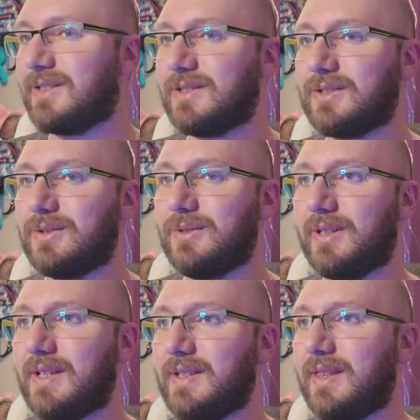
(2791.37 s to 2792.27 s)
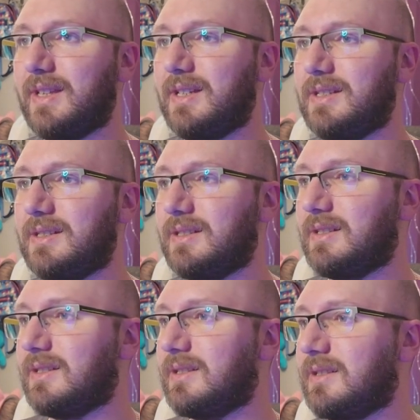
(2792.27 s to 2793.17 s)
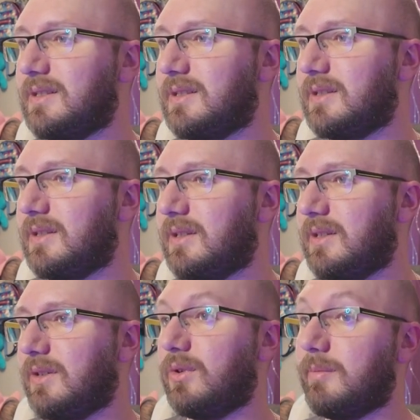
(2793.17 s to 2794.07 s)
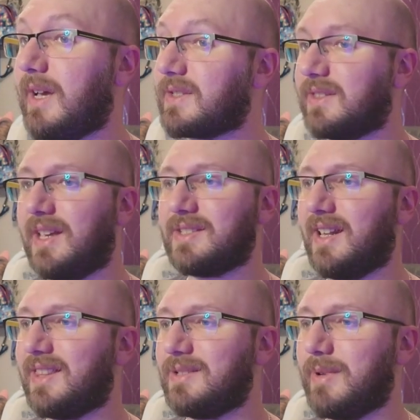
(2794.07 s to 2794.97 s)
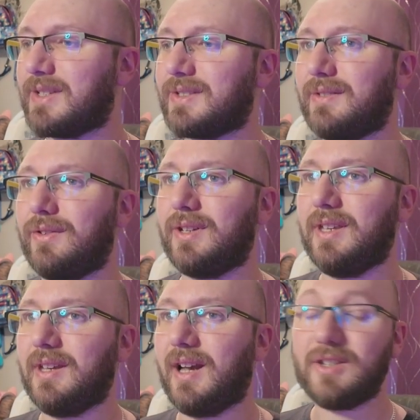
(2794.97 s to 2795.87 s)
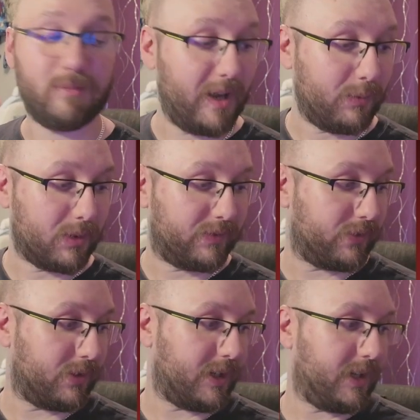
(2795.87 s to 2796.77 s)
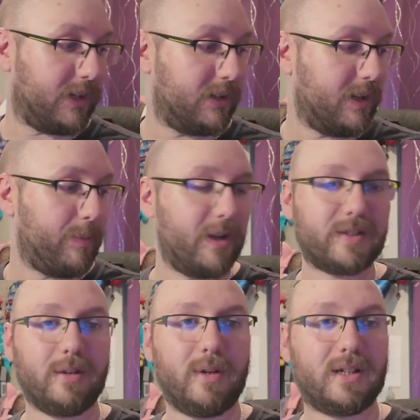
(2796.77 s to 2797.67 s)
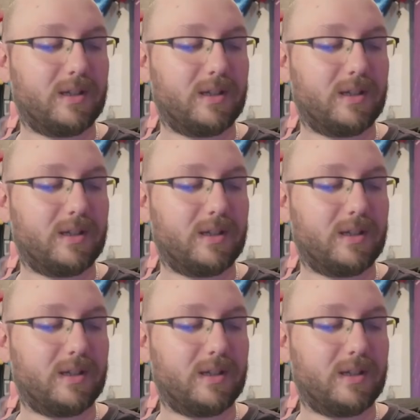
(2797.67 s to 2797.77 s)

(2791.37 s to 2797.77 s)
Cool asset there. Oh, the mask. Nice. I like these masks. They're funky. I actually made one for a party at work.